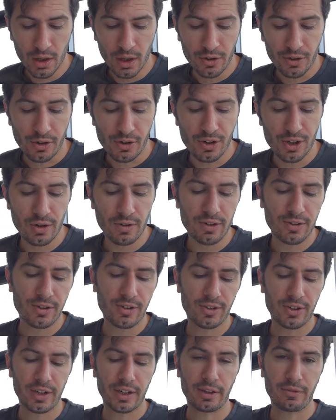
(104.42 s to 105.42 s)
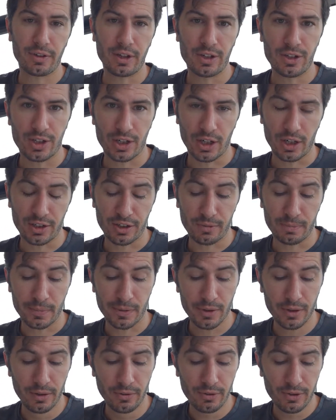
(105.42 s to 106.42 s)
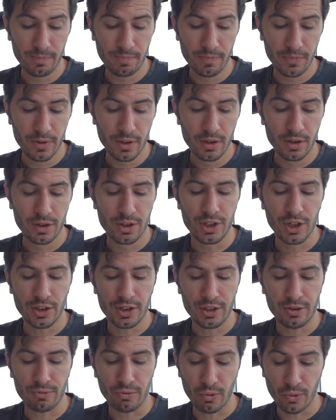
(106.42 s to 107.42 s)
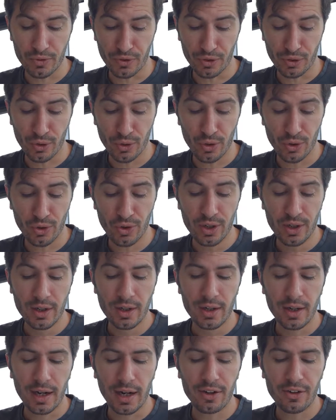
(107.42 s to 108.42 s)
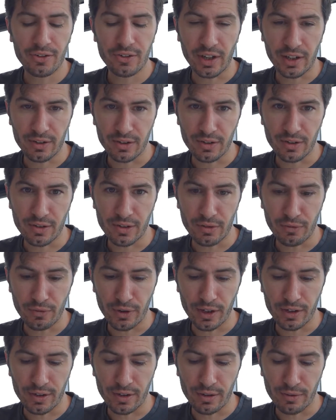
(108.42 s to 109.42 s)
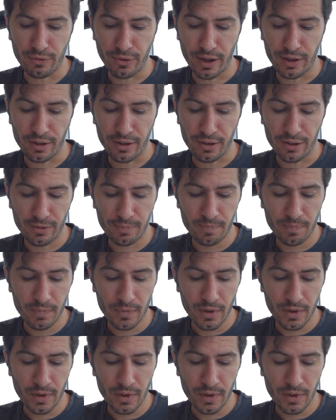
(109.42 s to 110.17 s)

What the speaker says: So juries decide if each charge is proved, judges rule on the law, and sentence convicted defenders.